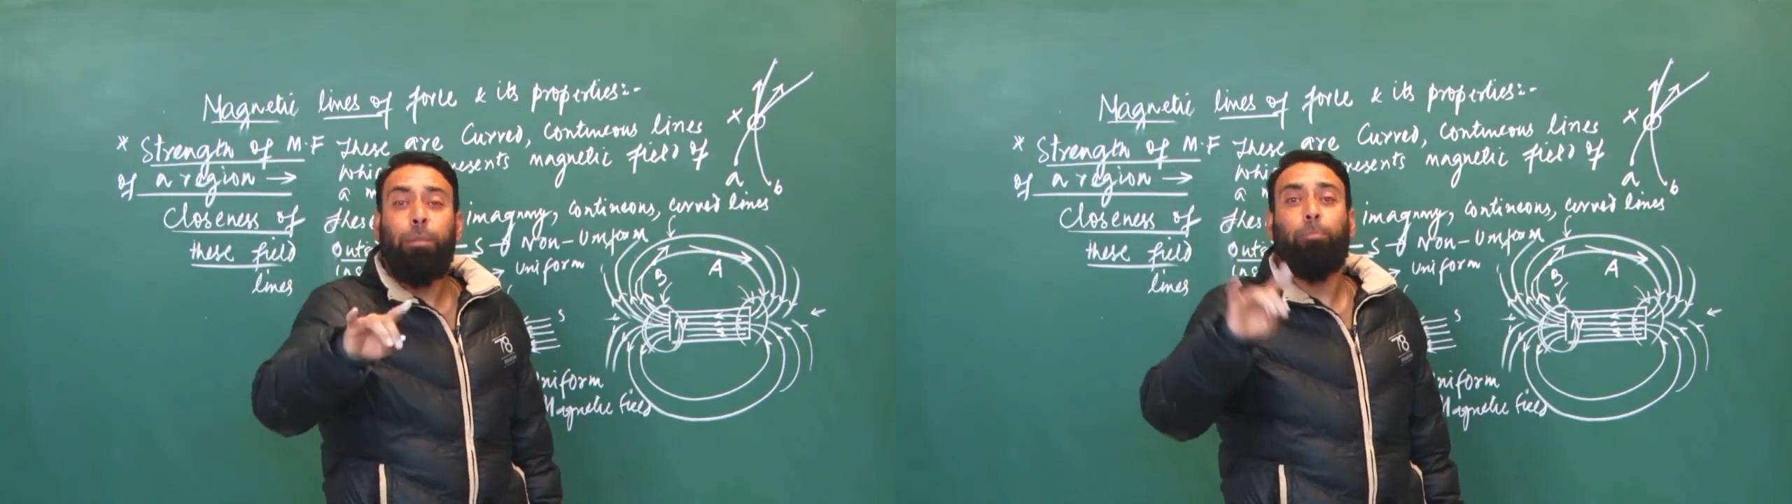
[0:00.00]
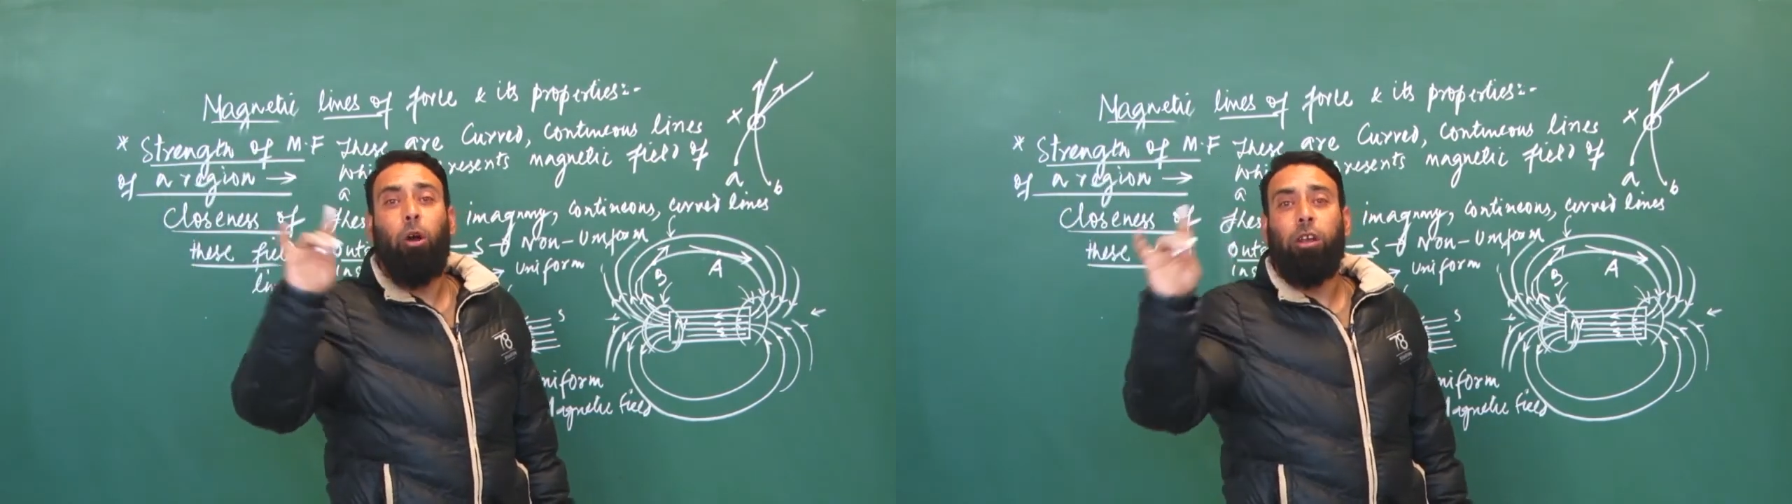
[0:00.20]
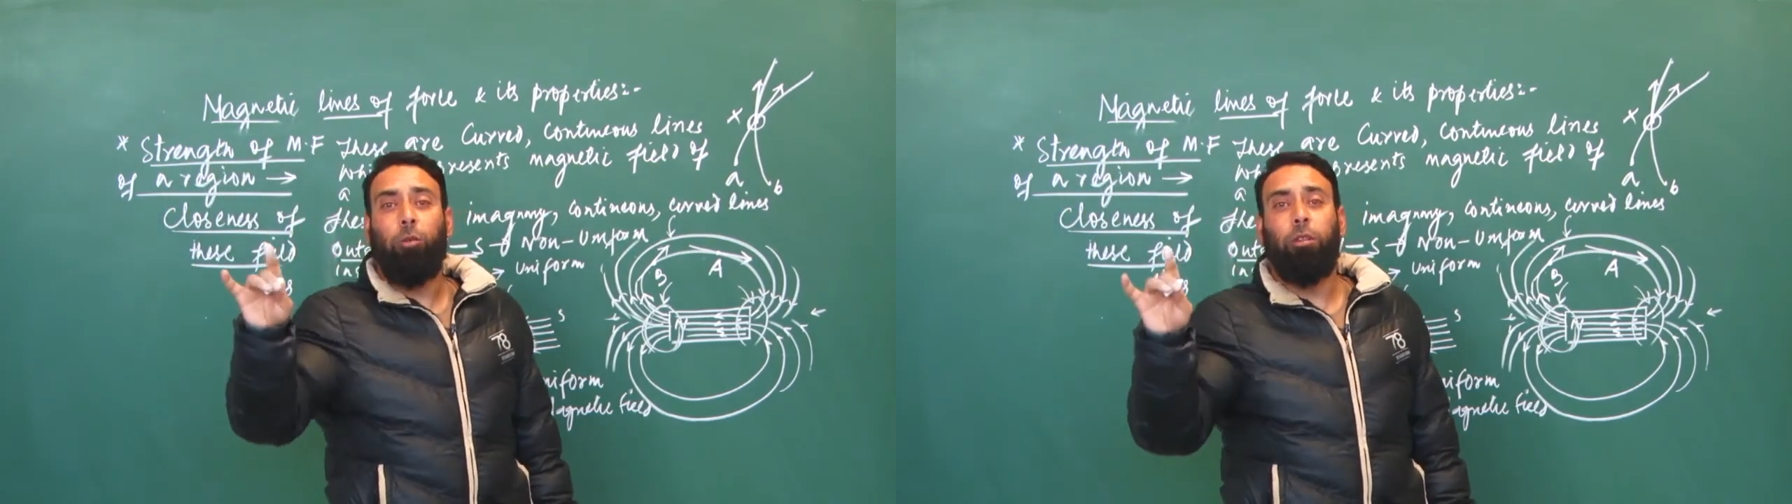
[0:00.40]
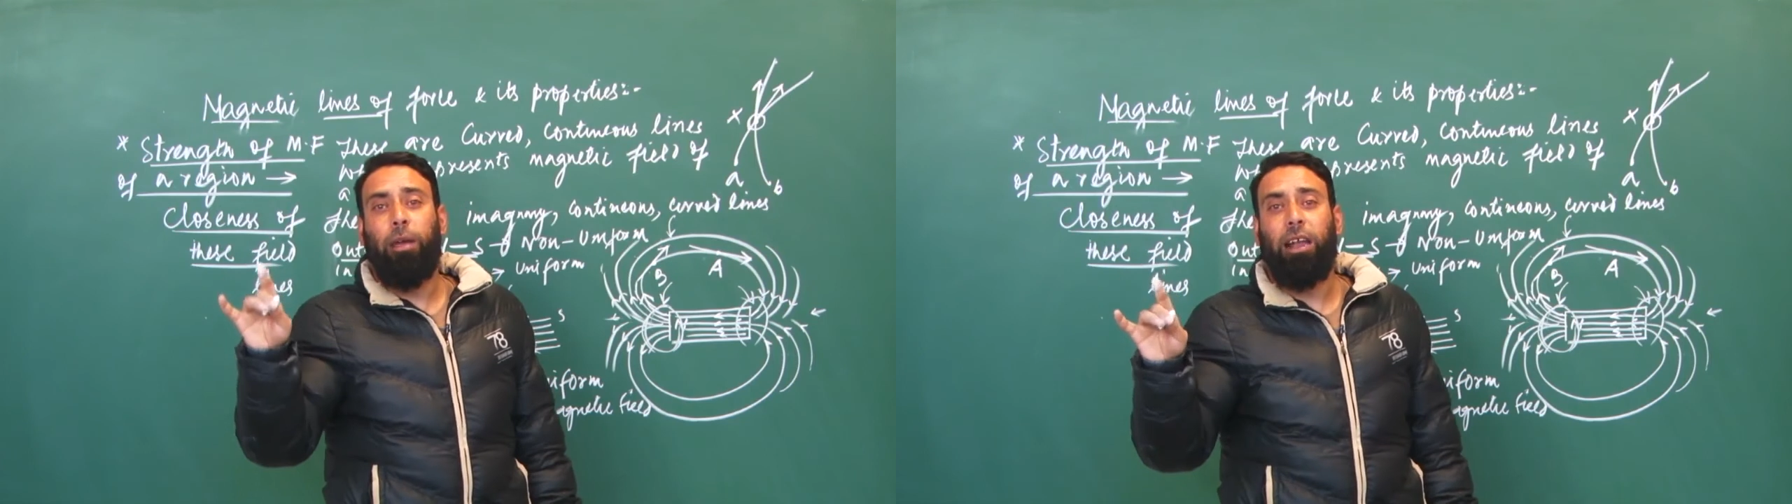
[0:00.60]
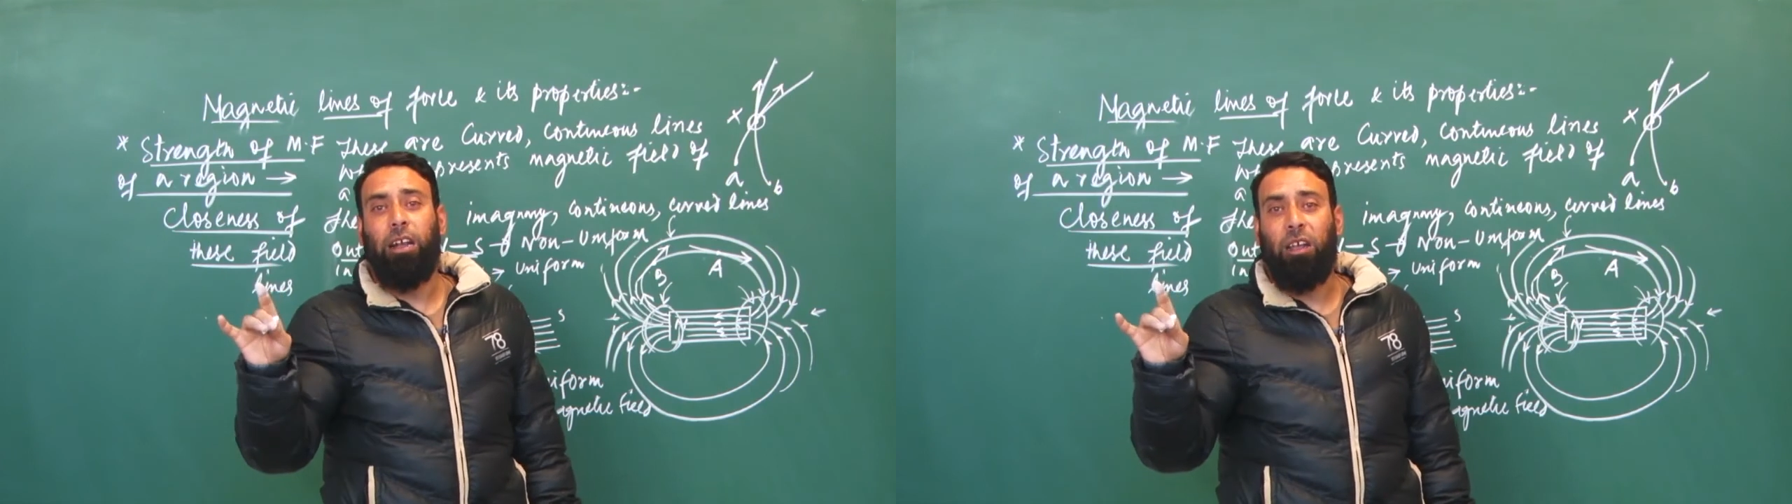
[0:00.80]
point of the
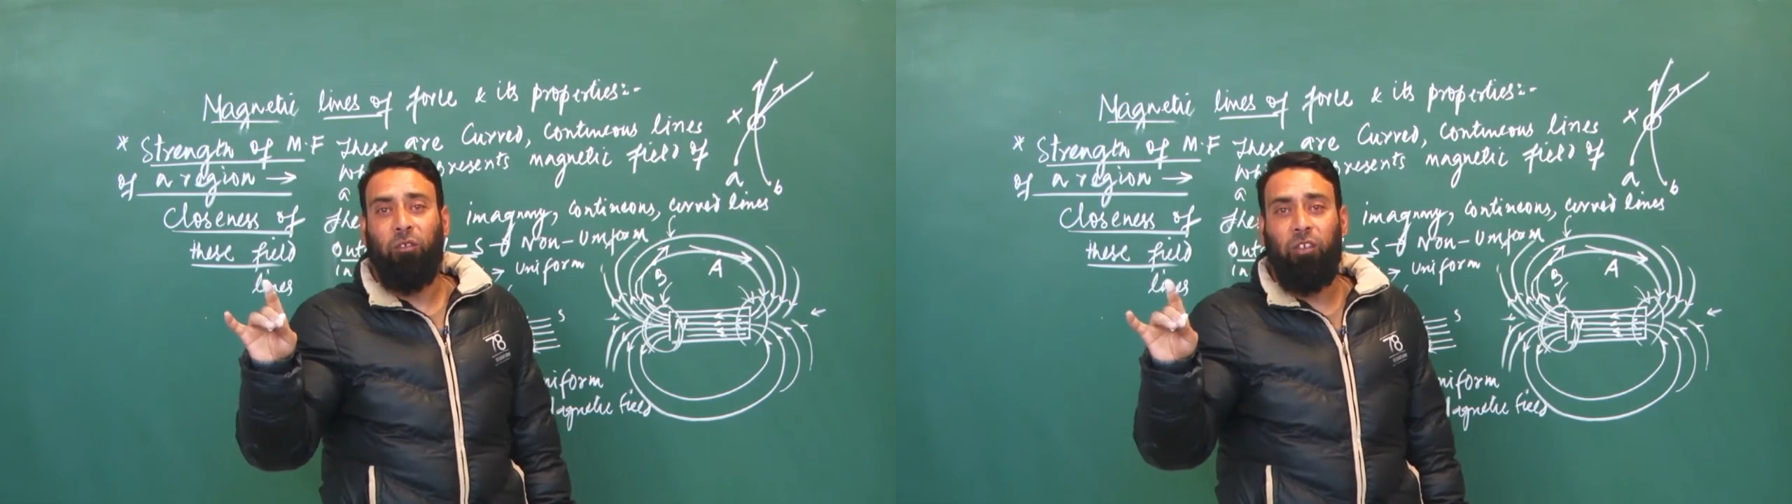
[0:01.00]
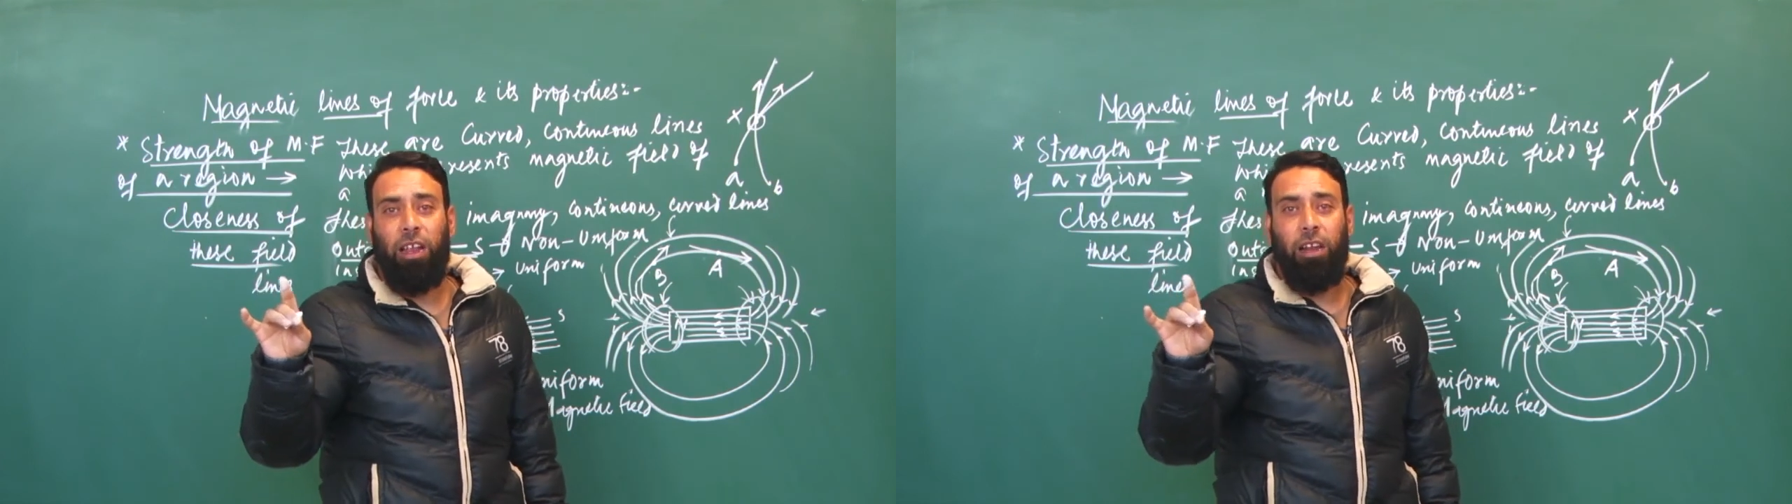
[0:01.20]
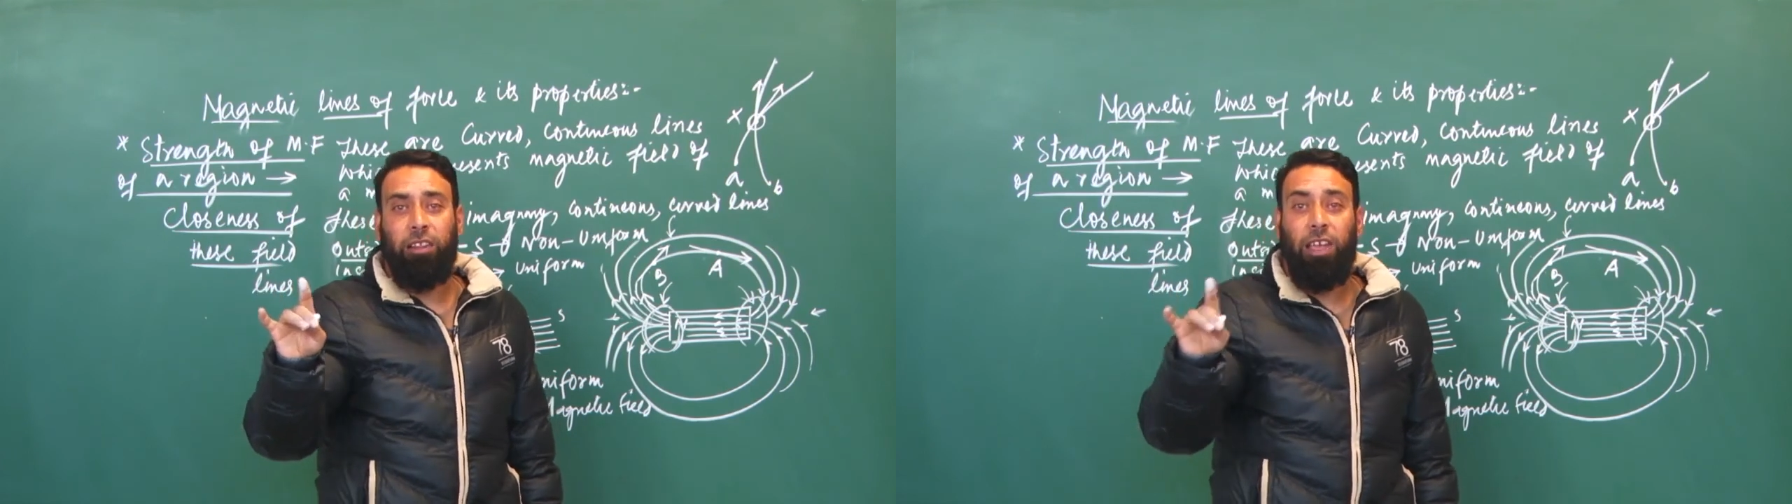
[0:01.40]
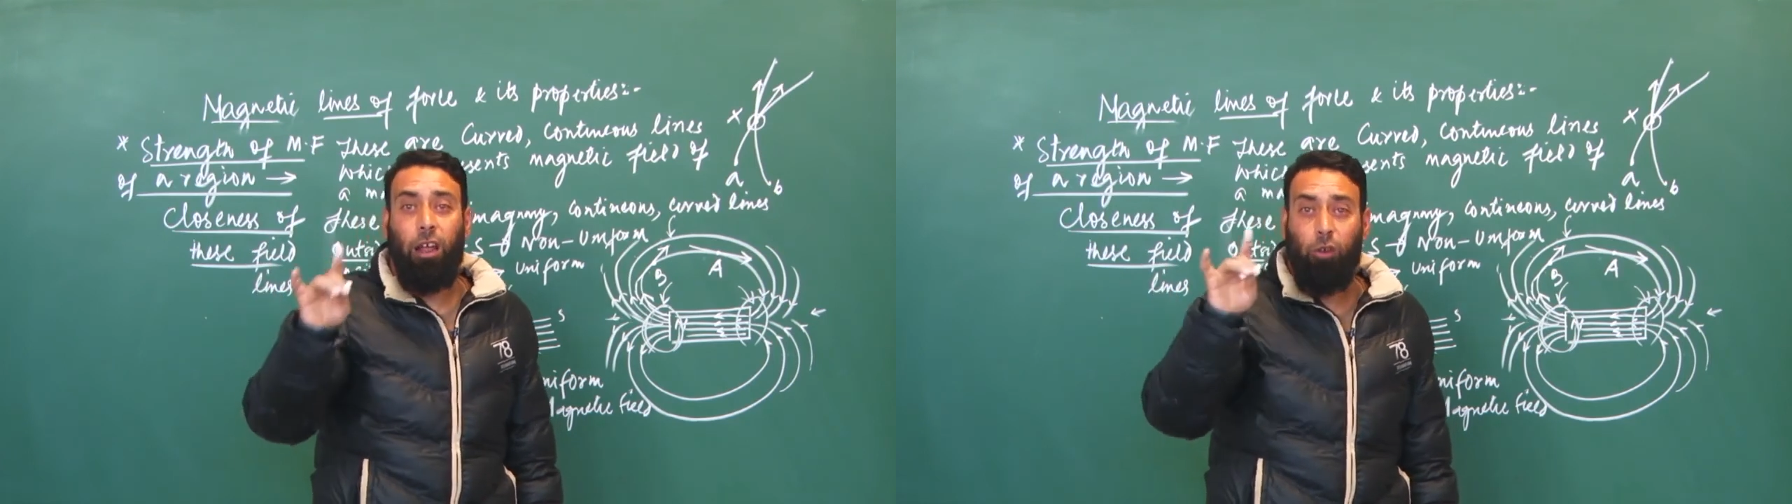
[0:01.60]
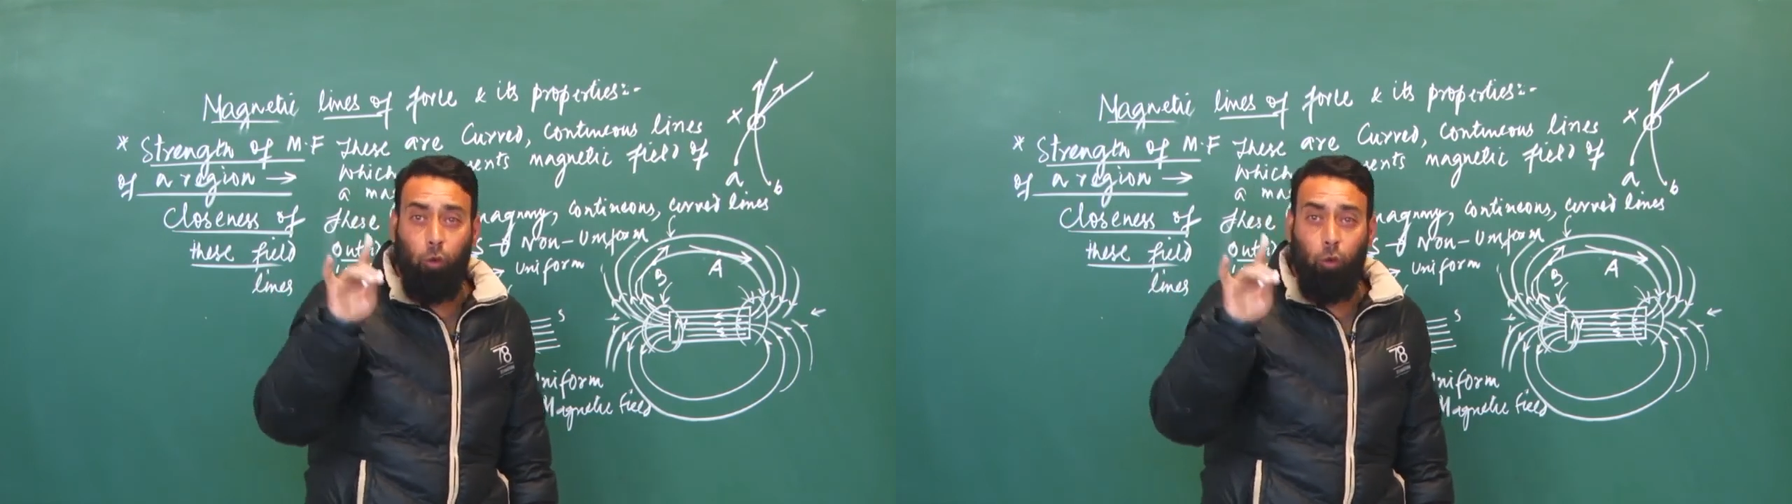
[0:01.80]
magnetic field there are